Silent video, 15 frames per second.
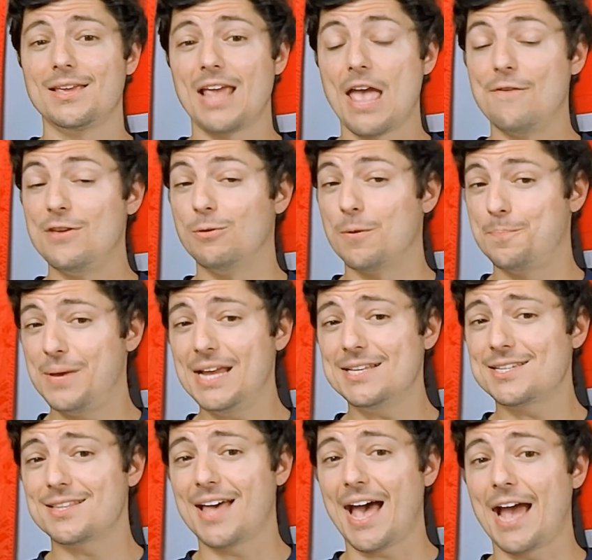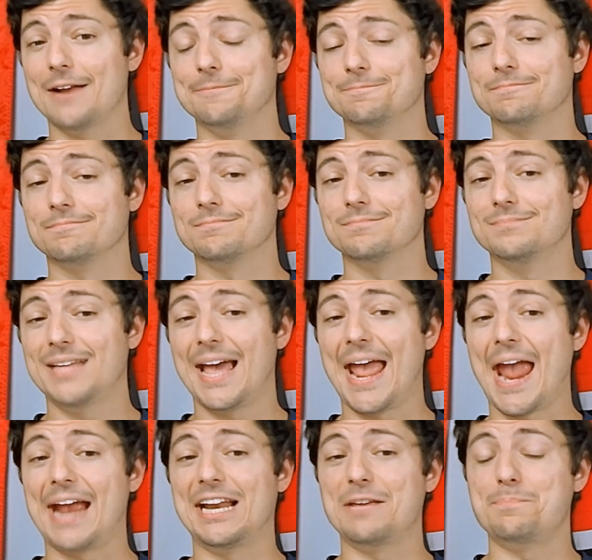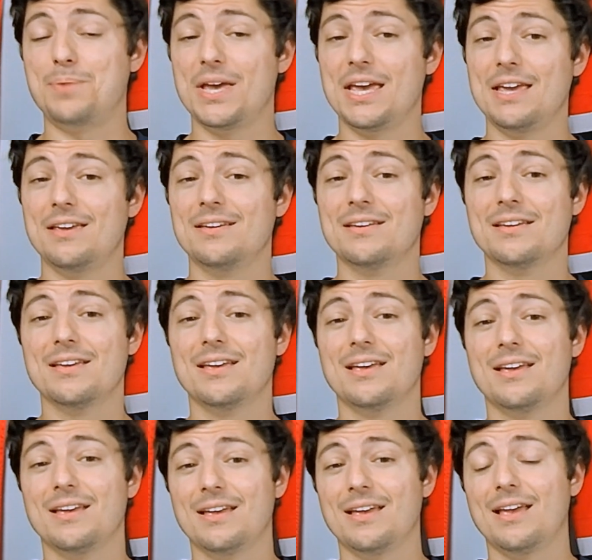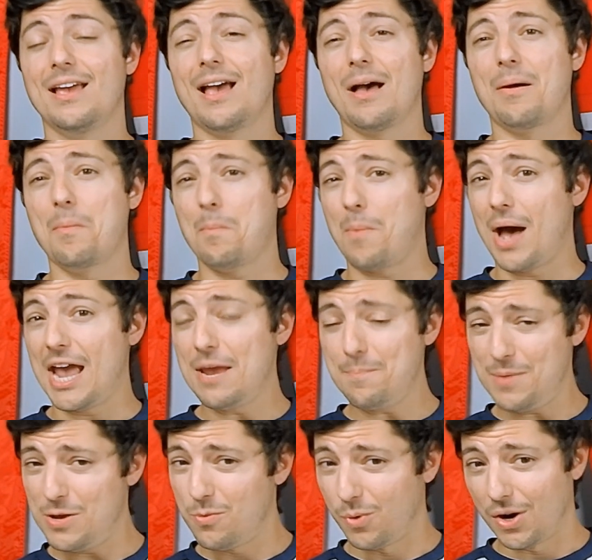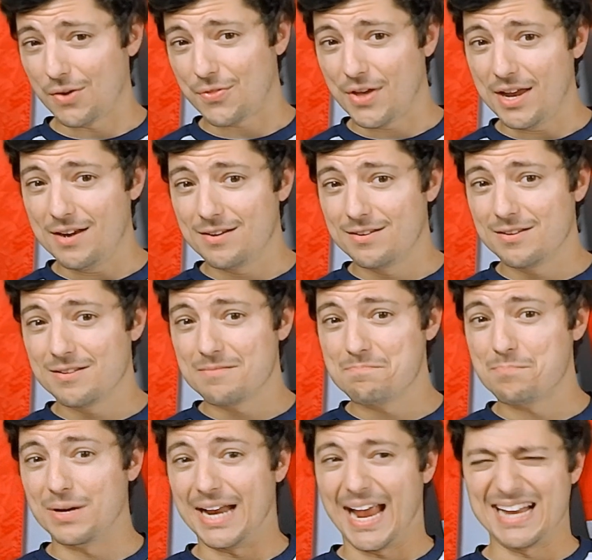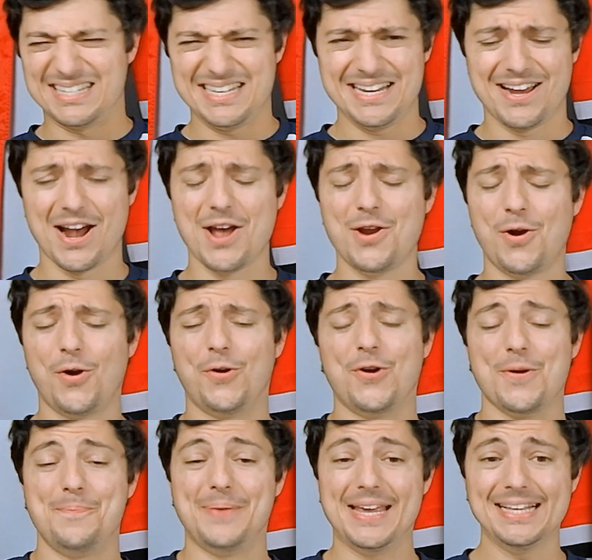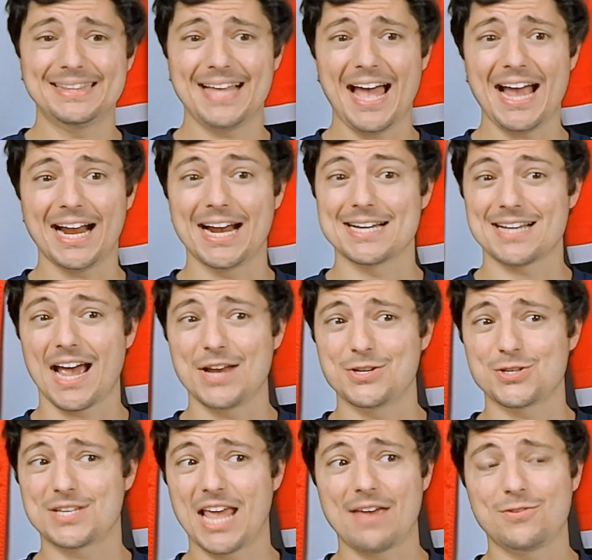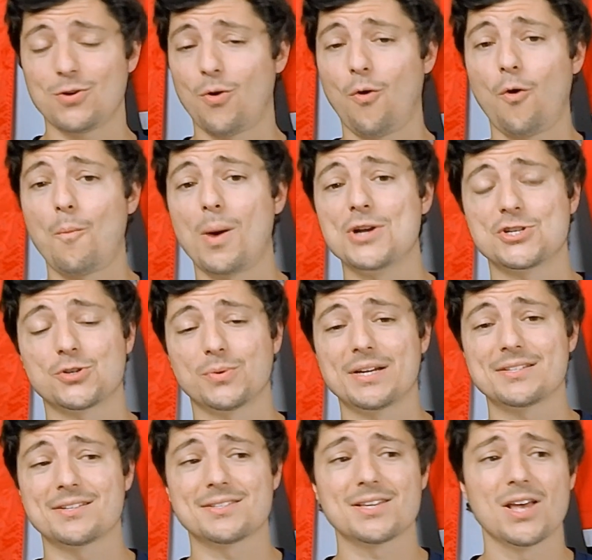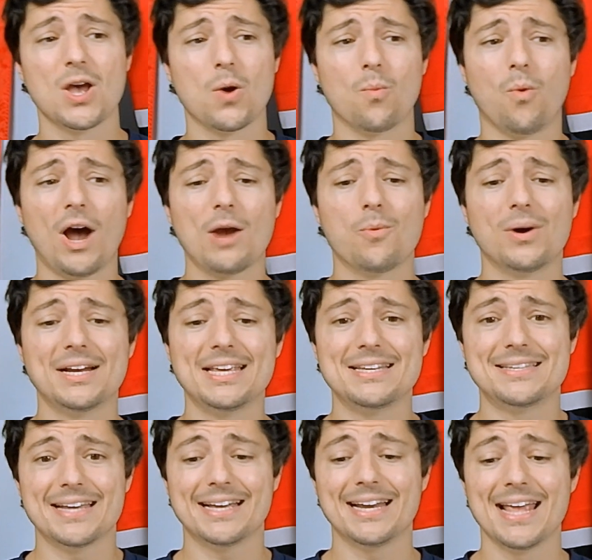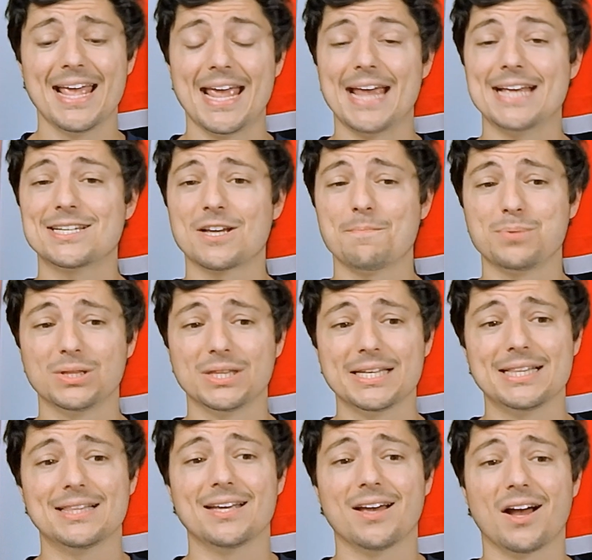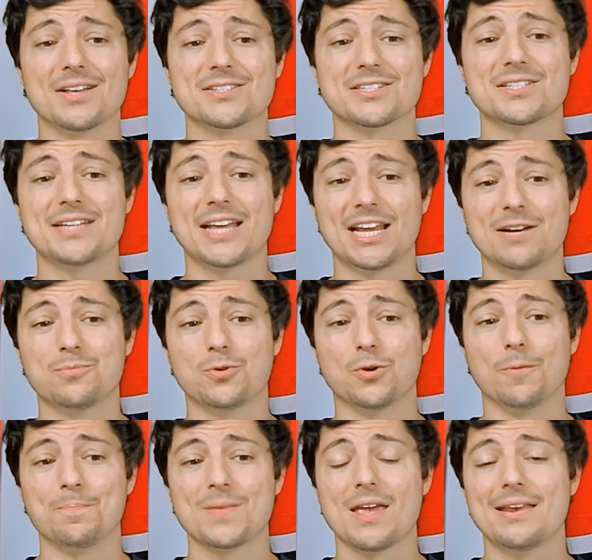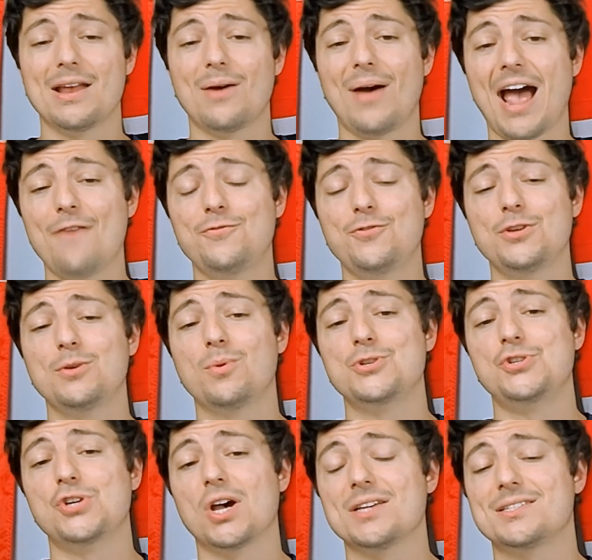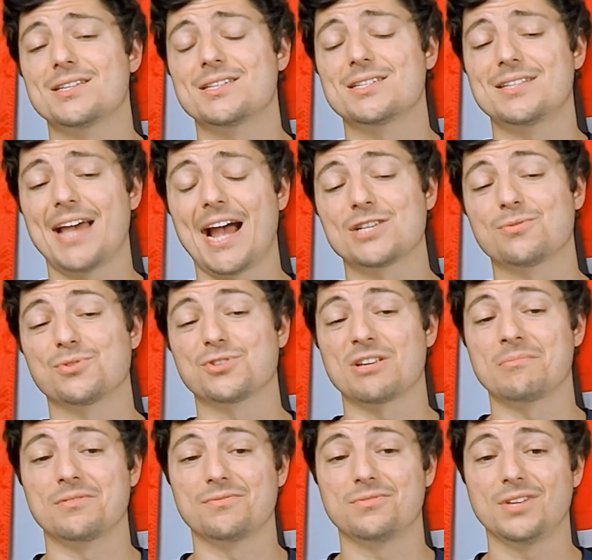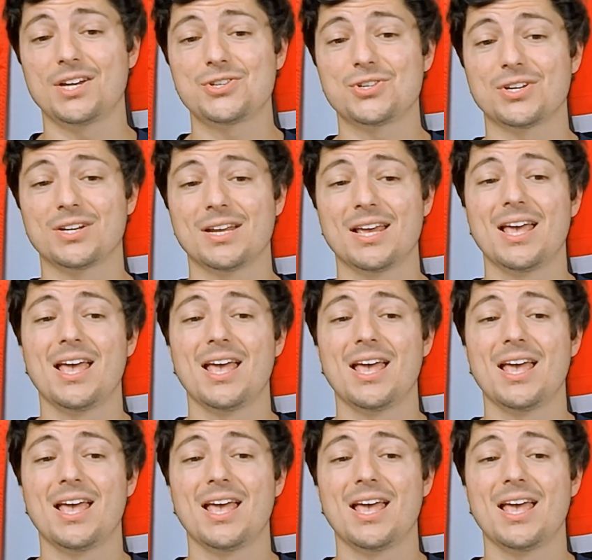If he repeats that ADP might be worth it. But is he going to repeat that? Because I just gave you a whole bunch of reasons why what he did is completely unsustainable. Now, after you adjust his stats for some inflation,